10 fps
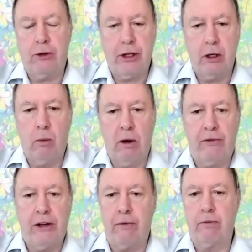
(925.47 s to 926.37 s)
deal with
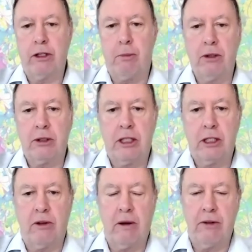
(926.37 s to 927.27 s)
different responses
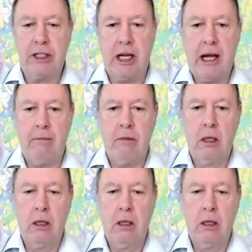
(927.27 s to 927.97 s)
within the same